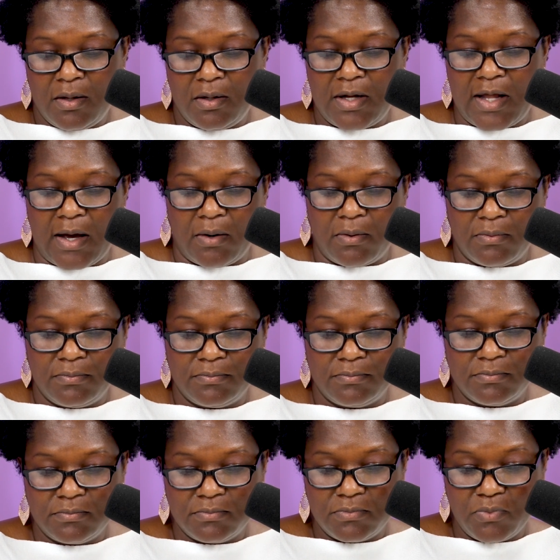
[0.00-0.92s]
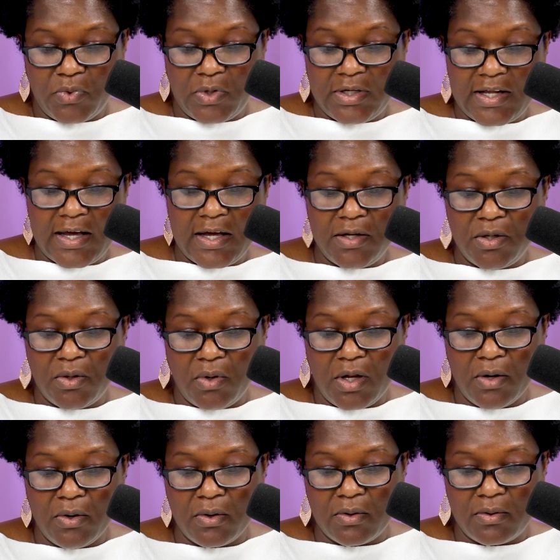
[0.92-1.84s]
Now, when Daniel
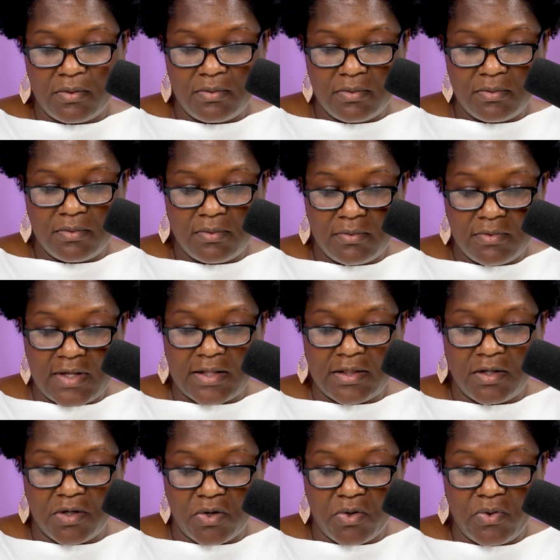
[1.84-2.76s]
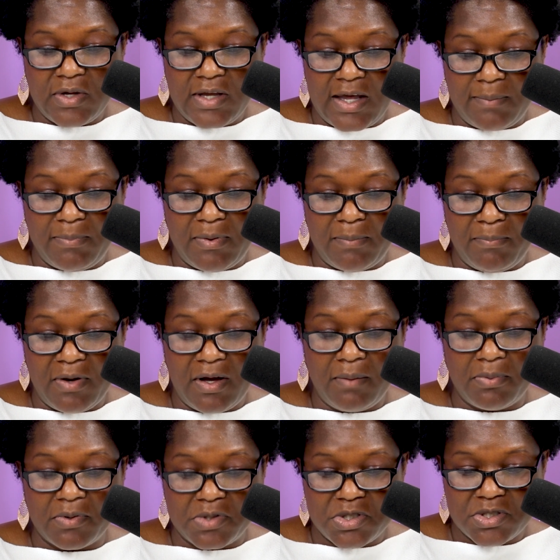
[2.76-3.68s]
learned that the decree had been
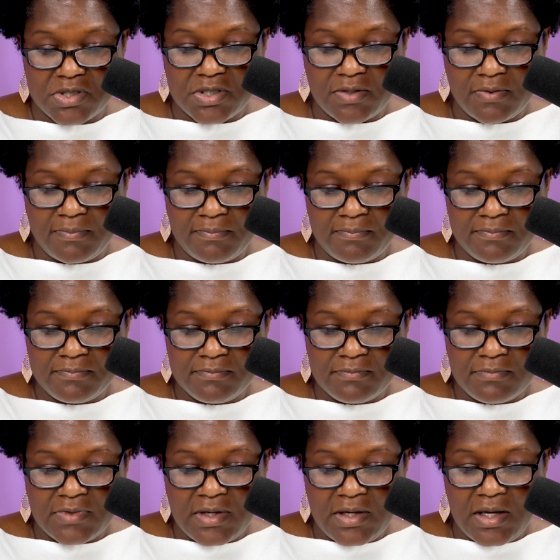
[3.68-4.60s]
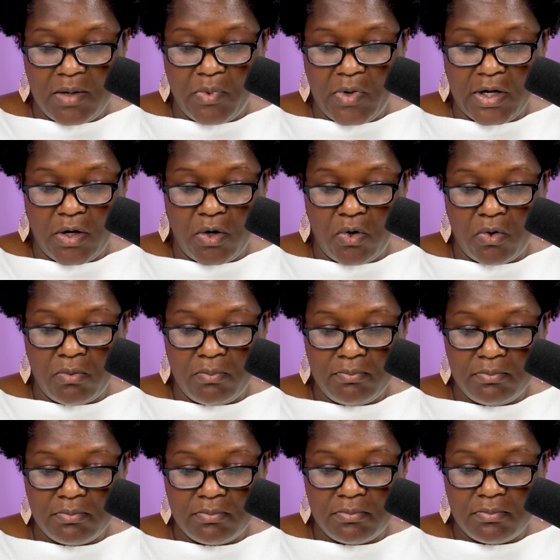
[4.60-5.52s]
published, he went home